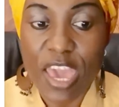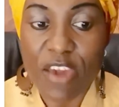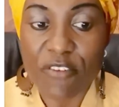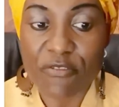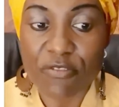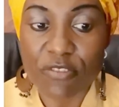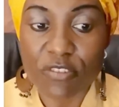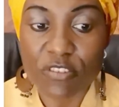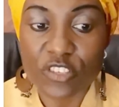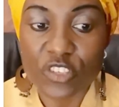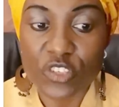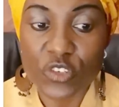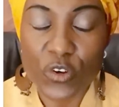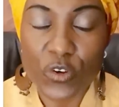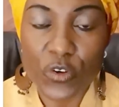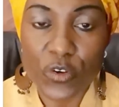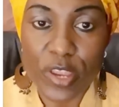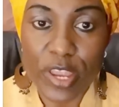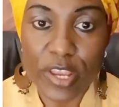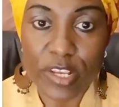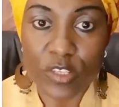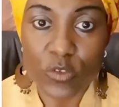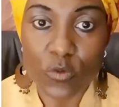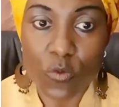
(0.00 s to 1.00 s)
Efforts to
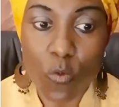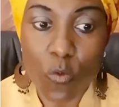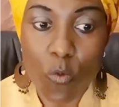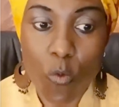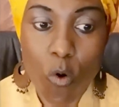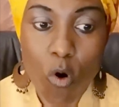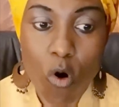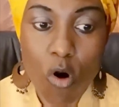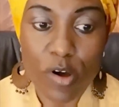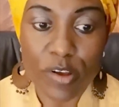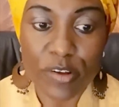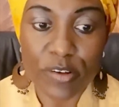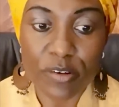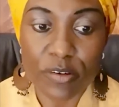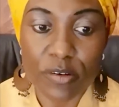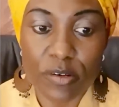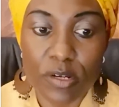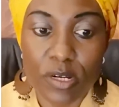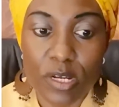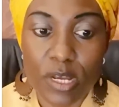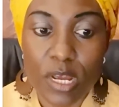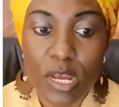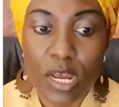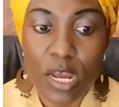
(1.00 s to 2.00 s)
create
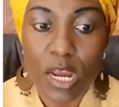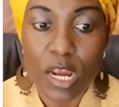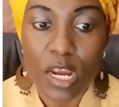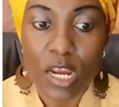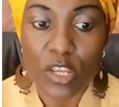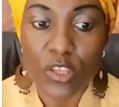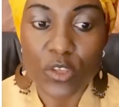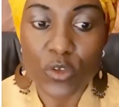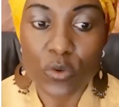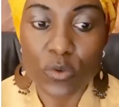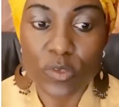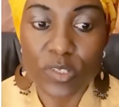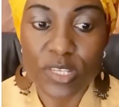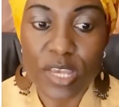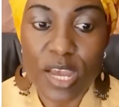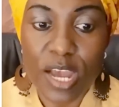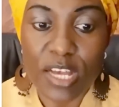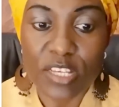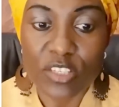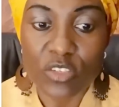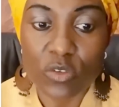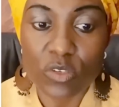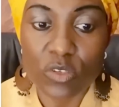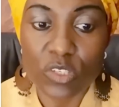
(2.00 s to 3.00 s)
water User
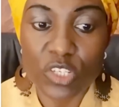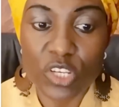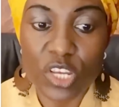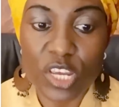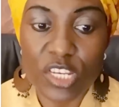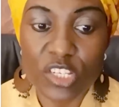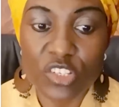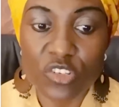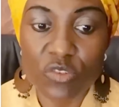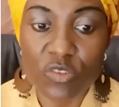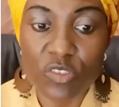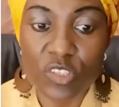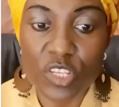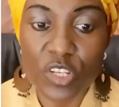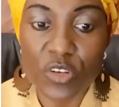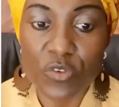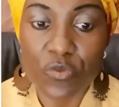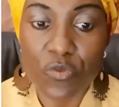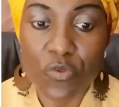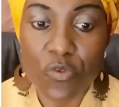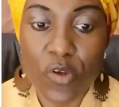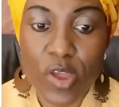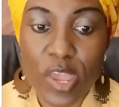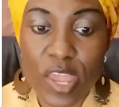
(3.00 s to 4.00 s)
associations
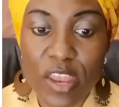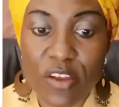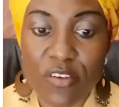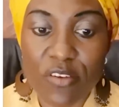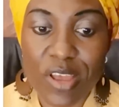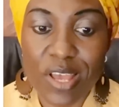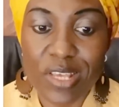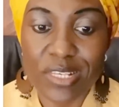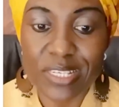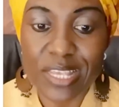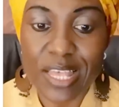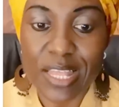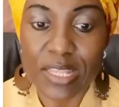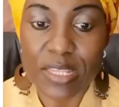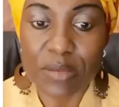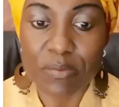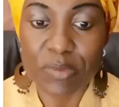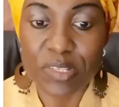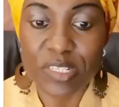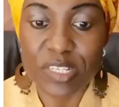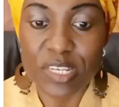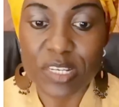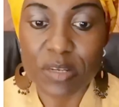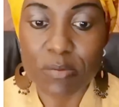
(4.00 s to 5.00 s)
in rural areas are
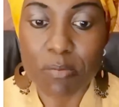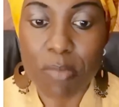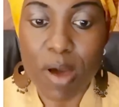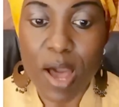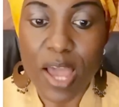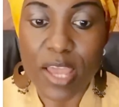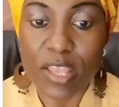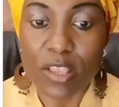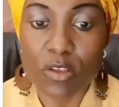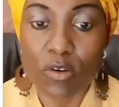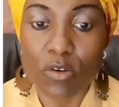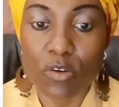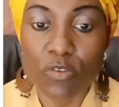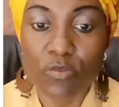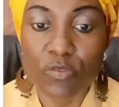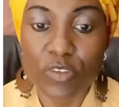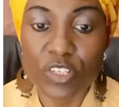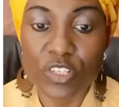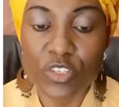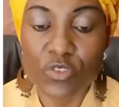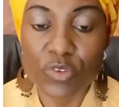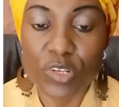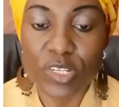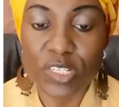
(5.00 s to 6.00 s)
limited by law
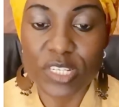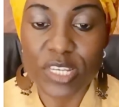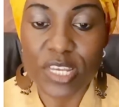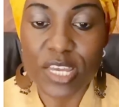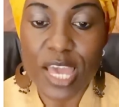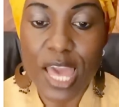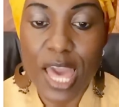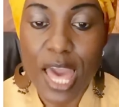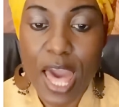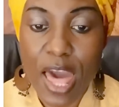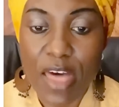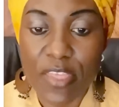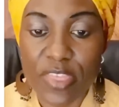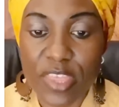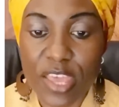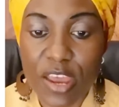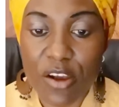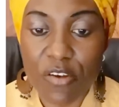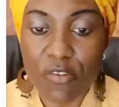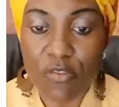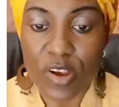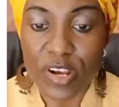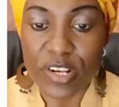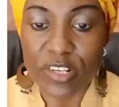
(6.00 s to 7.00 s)
restricting
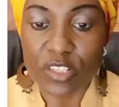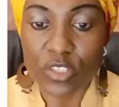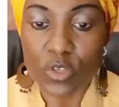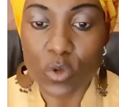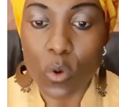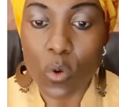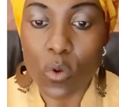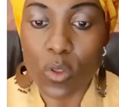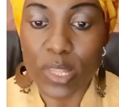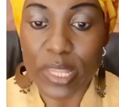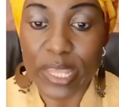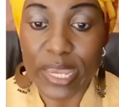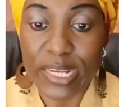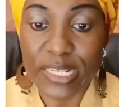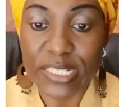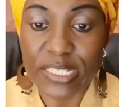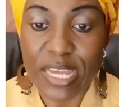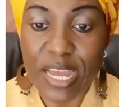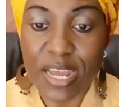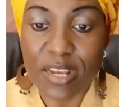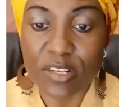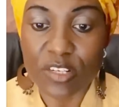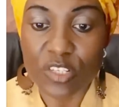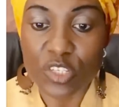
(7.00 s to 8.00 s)
their right to
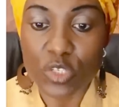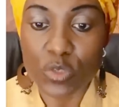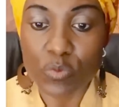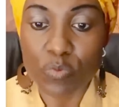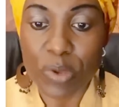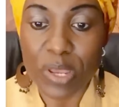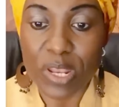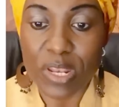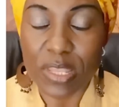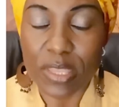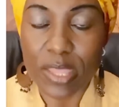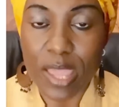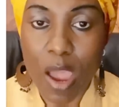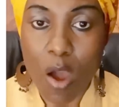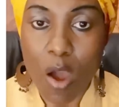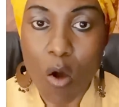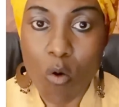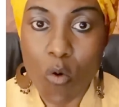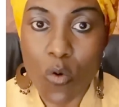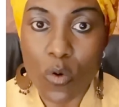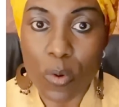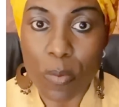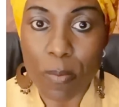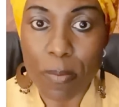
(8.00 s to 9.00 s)
collect and spend their
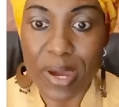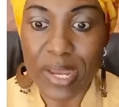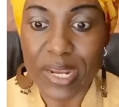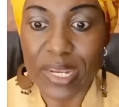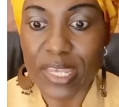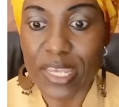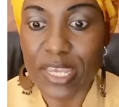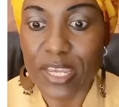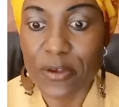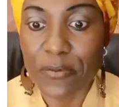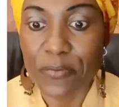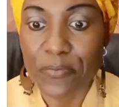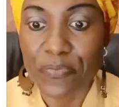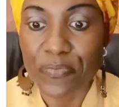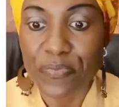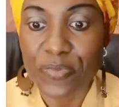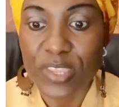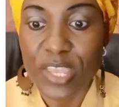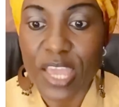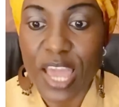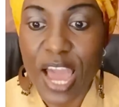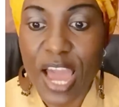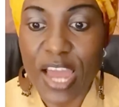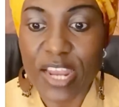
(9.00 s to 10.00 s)
own money.
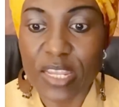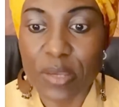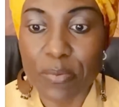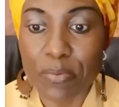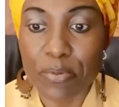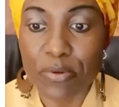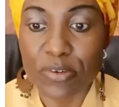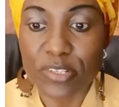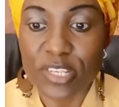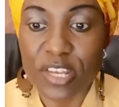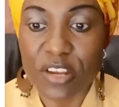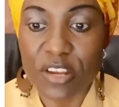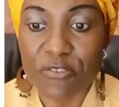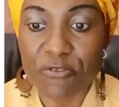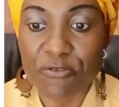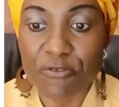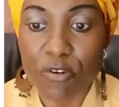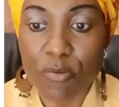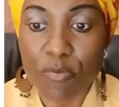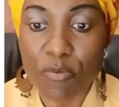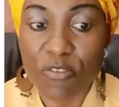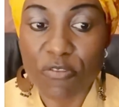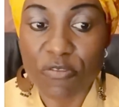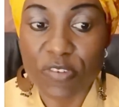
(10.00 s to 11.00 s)
An important
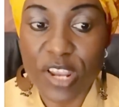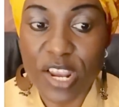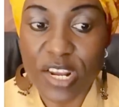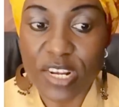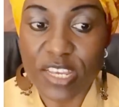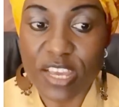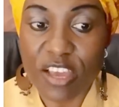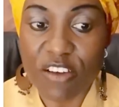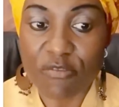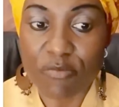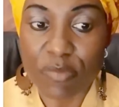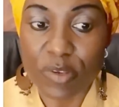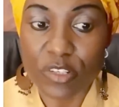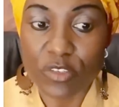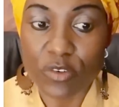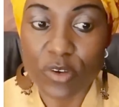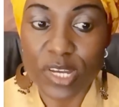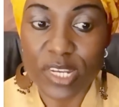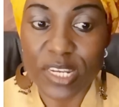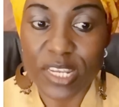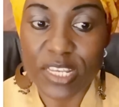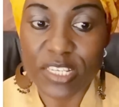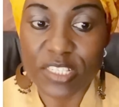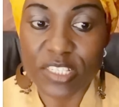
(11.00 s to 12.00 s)
form of non government
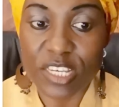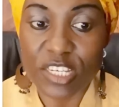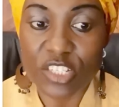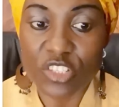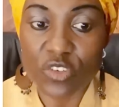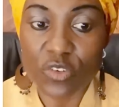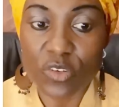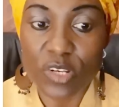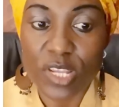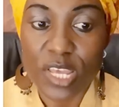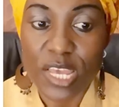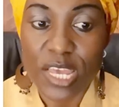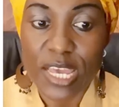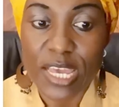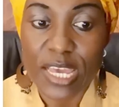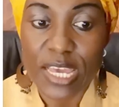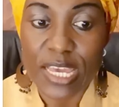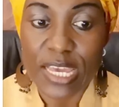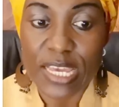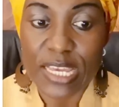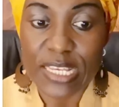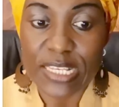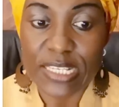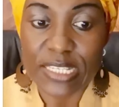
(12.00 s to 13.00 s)
organization
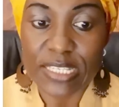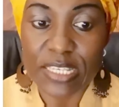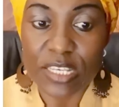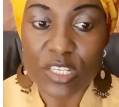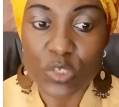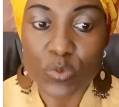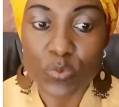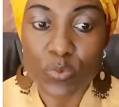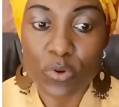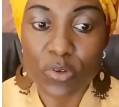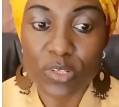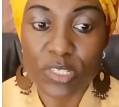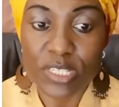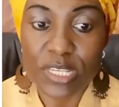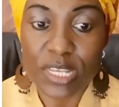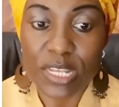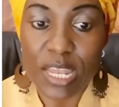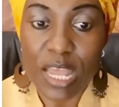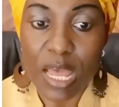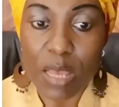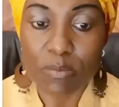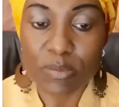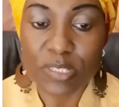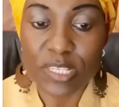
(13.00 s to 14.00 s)
is the sports
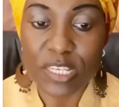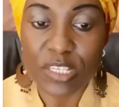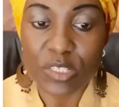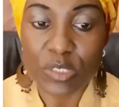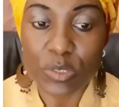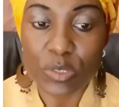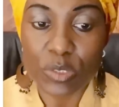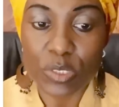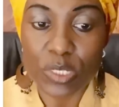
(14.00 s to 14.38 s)
clubs,